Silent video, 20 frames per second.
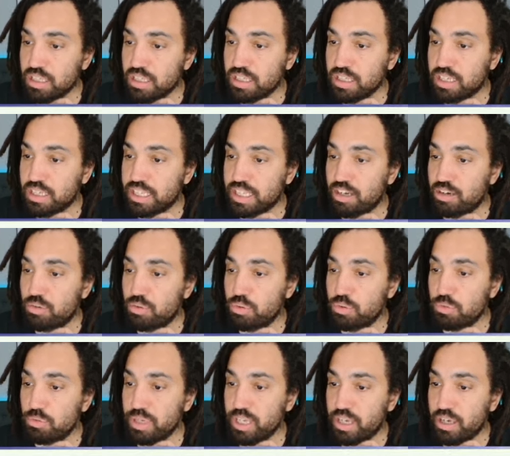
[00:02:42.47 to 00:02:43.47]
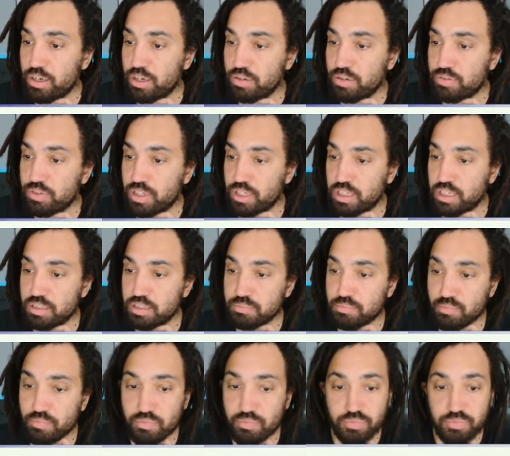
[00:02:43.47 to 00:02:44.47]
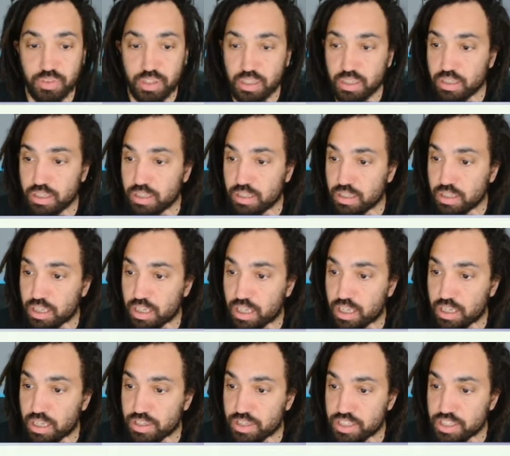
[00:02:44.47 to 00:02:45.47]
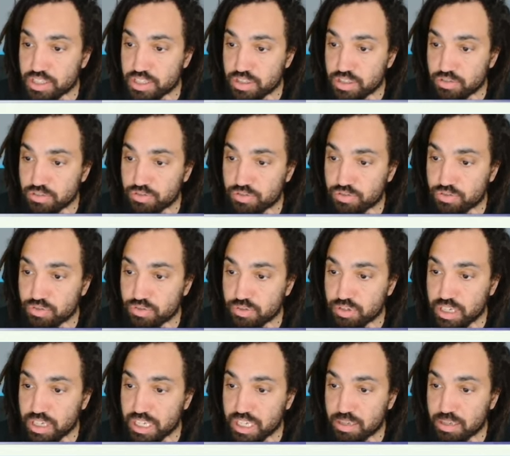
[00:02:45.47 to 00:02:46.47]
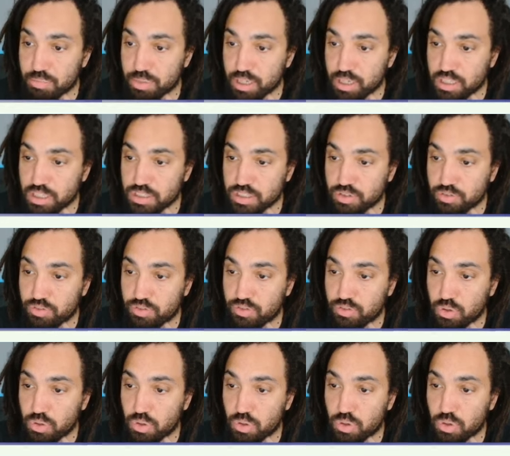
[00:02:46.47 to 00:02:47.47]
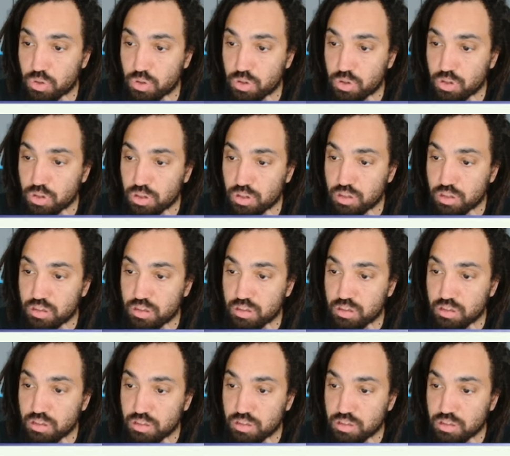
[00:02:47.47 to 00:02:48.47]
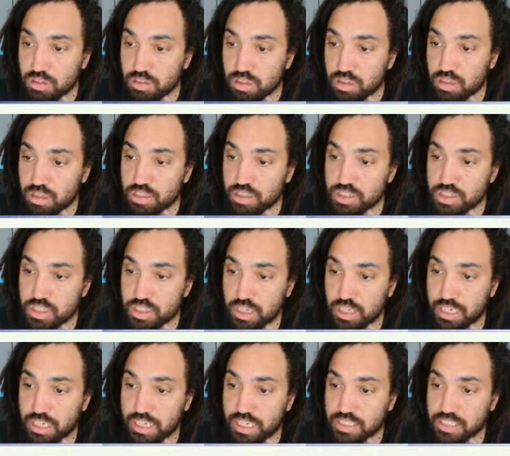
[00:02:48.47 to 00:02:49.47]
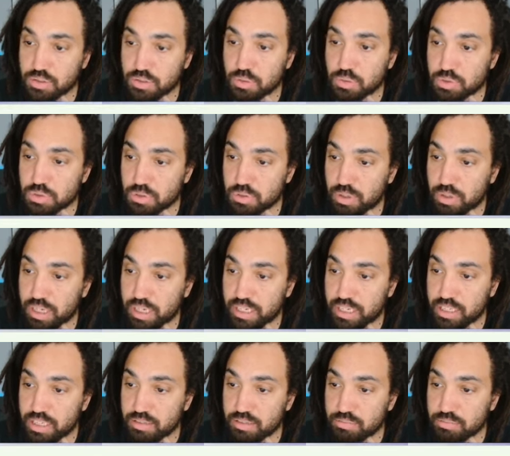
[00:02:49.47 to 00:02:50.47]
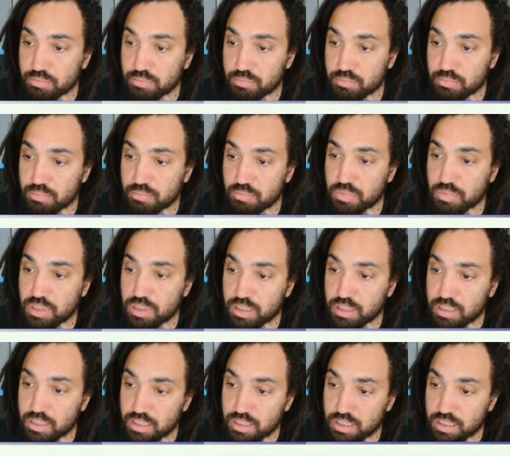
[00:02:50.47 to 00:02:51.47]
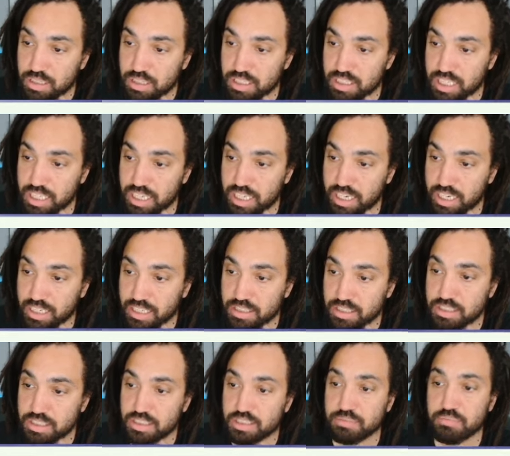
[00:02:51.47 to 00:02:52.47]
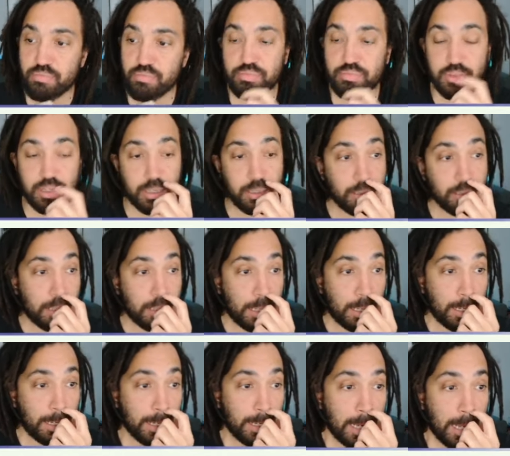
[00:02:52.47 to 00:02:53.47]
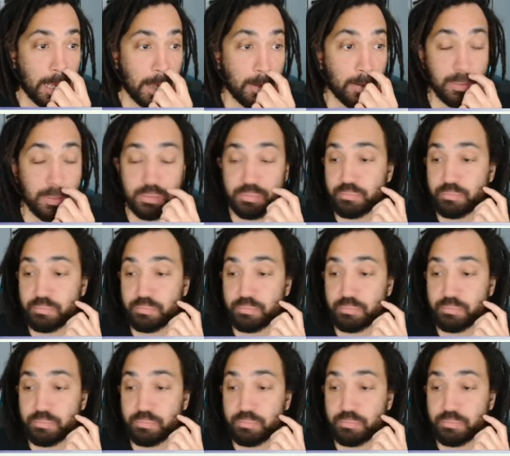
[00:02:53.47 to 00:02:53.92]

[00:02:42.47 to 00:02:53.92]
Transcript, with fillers: And that will all be over uh, this 3 plus 4 sine x all squared dx. Now,